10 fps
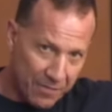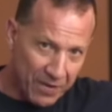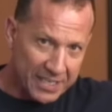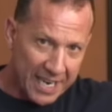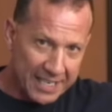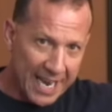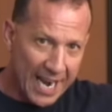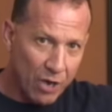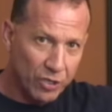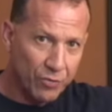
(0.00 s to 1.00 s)
If I take that
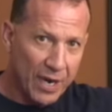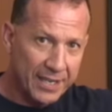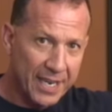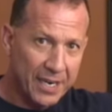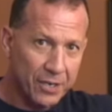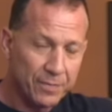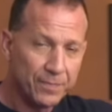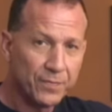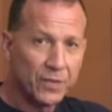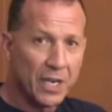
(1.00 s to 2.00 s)
outlet right there
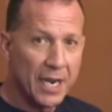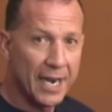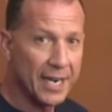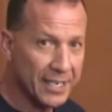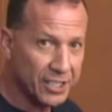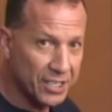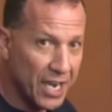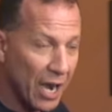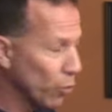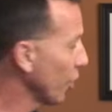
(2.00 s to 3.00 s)
and it's
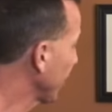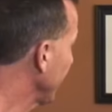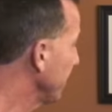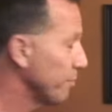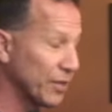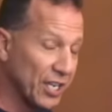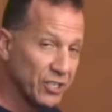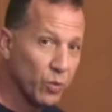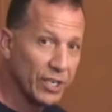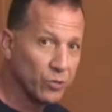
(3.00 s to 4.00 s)
not working, but
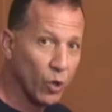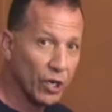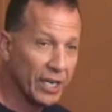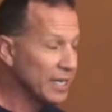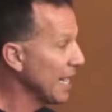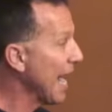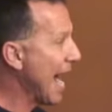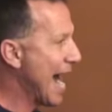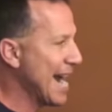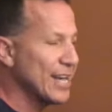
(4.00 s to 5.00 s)
this one is working,
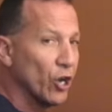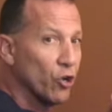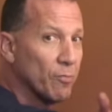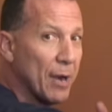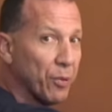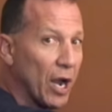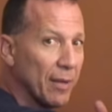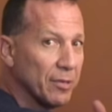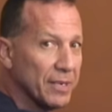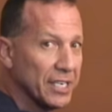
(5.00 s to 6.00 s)
I know my
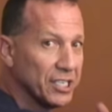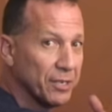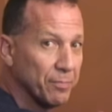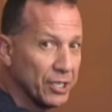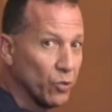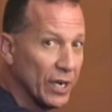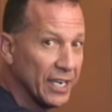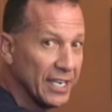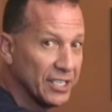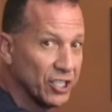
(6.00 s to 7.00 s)
problem is between
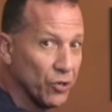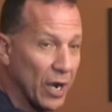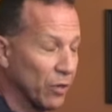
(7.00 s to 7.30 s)
these two